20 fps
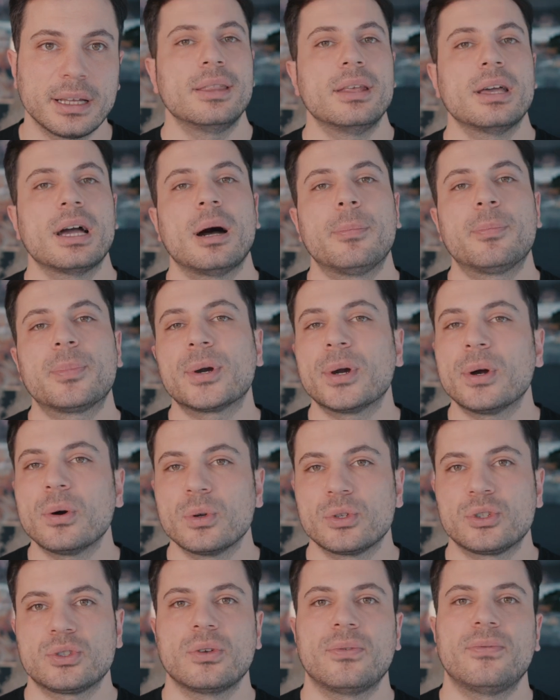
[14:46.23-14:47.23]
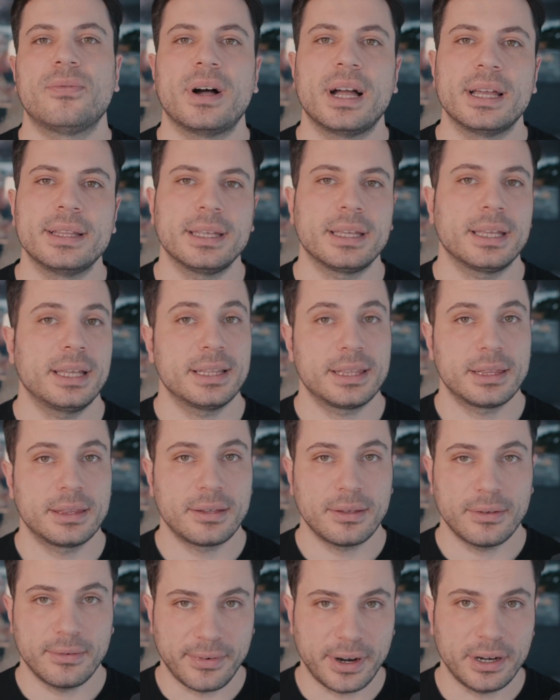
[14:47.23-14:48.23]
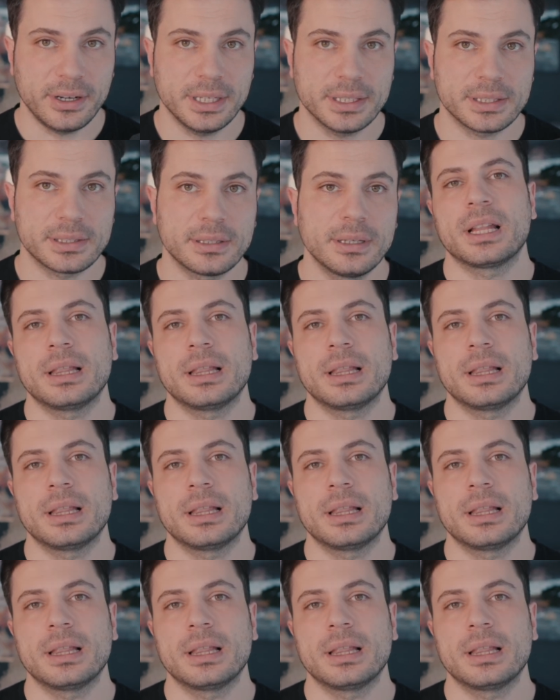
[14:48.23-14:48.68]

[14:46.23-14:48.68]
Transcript: the approach to finding it varies.